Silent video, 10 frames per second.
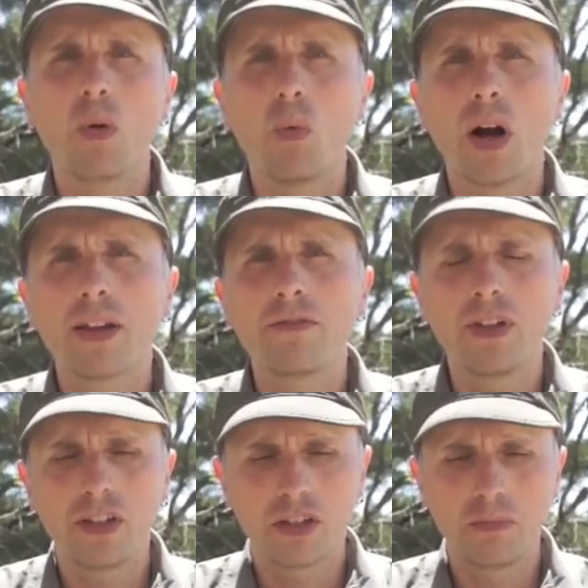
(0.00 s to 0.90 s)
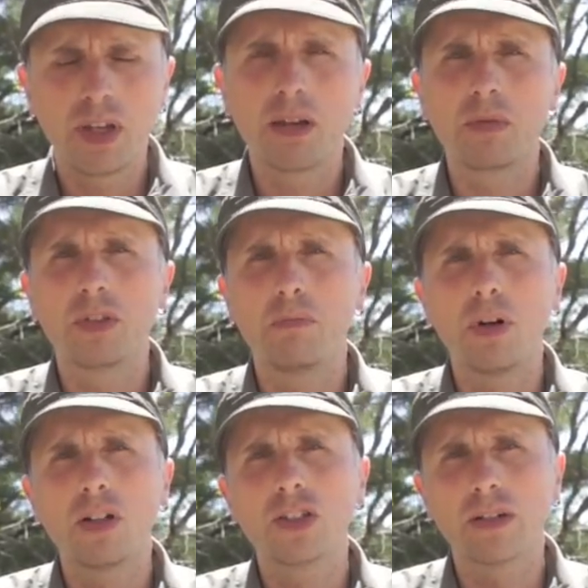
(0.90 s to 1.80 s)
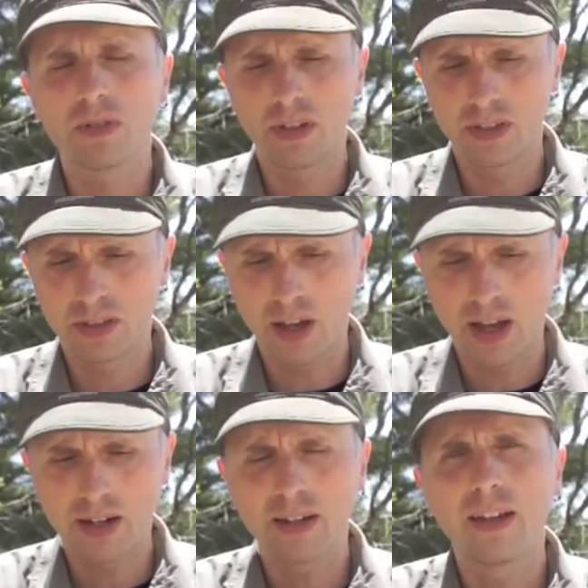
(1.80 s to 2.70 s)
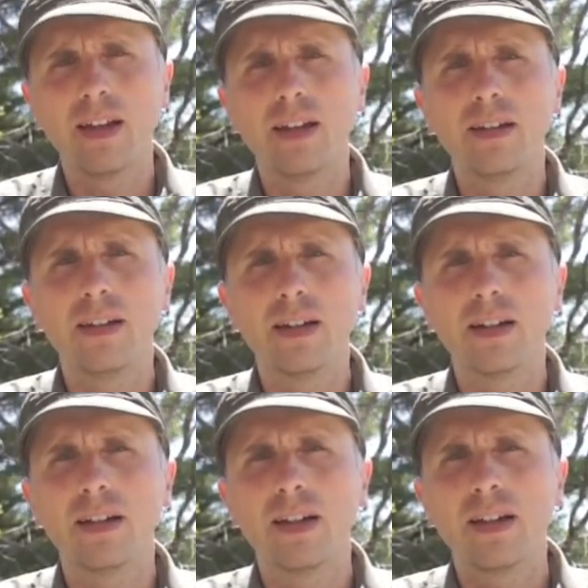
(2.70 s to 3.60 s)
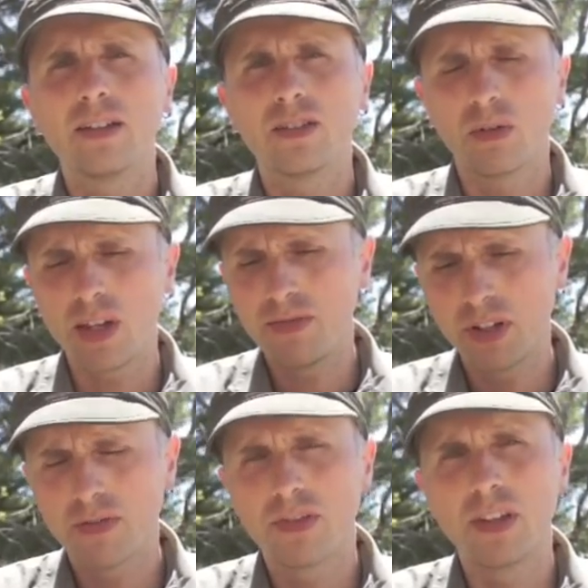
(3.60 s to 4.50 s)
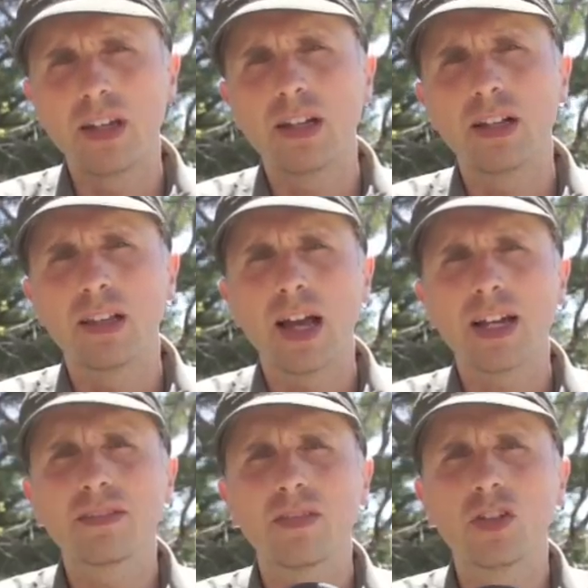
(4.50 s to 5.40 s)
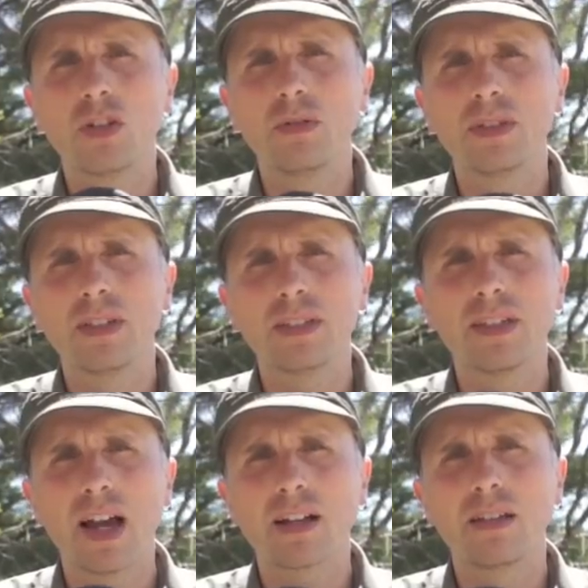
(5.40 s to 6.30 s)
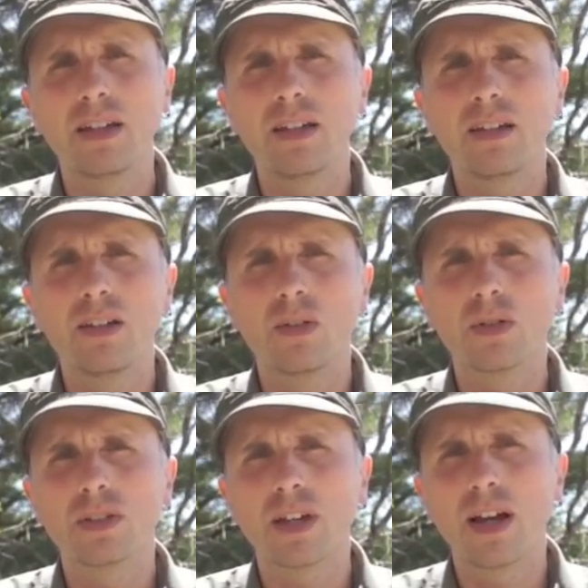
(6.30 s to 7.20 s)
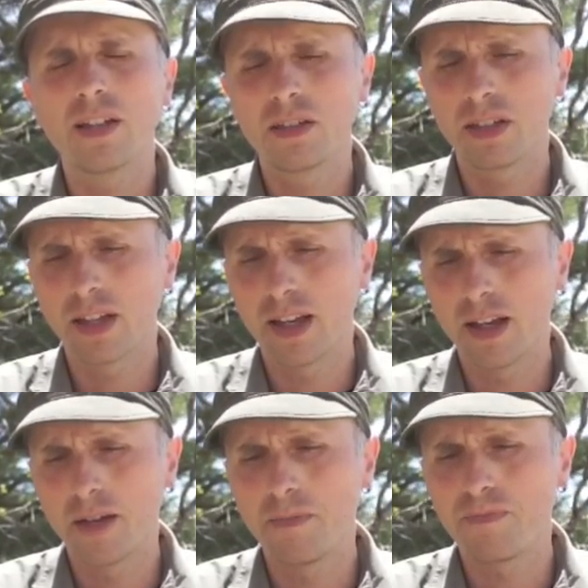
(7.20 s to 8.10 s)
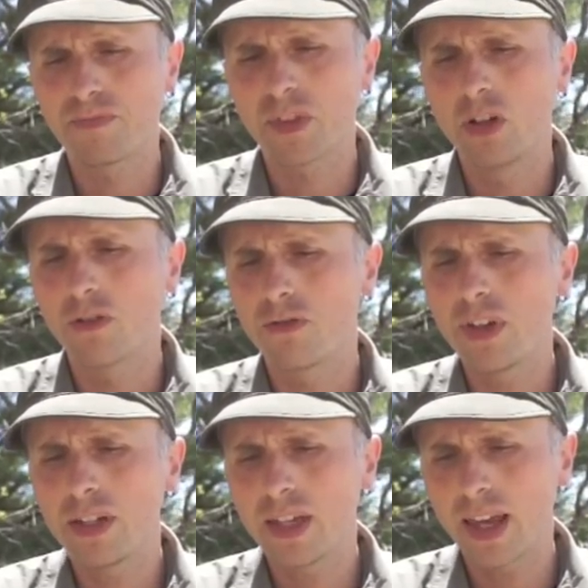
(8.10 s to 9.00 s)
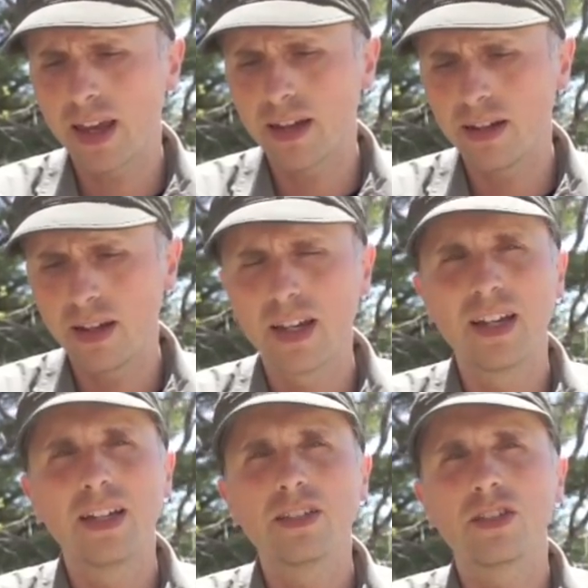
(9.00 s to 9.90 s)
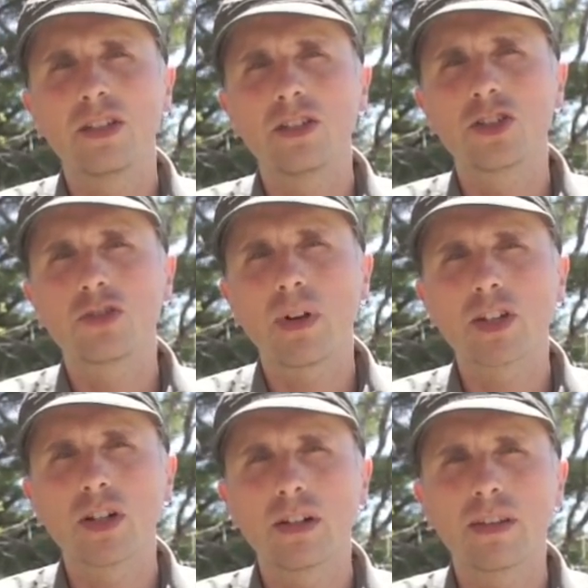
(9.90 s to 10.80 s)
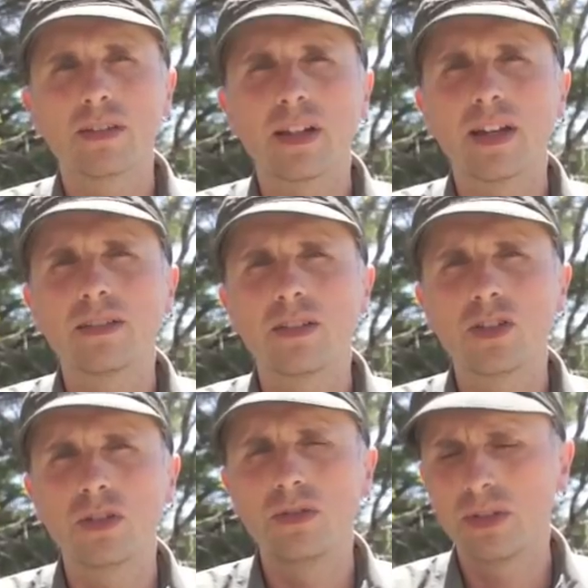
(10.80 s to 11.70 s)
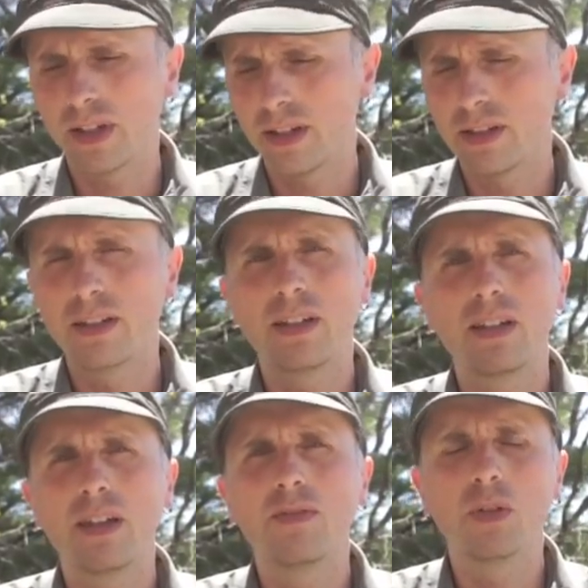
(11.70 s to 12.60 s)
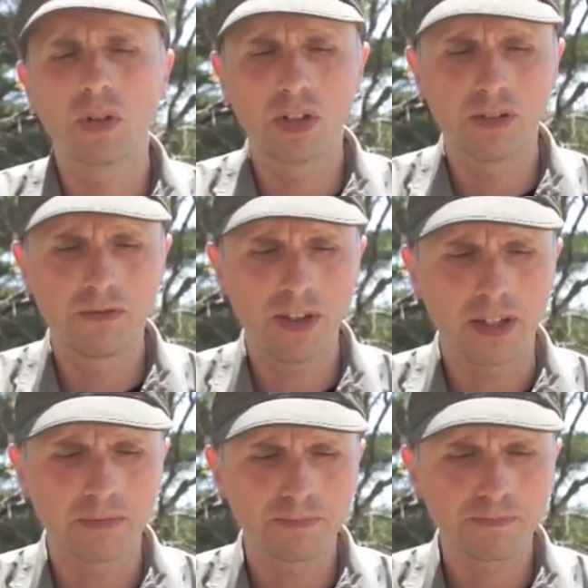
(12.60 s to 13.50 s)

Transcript: wide feet to be able to bulge out to the side, and so even if the last of the shoe isn't exactly your size, your feet can still stretch out of the sides of the shoes and give you a good fit.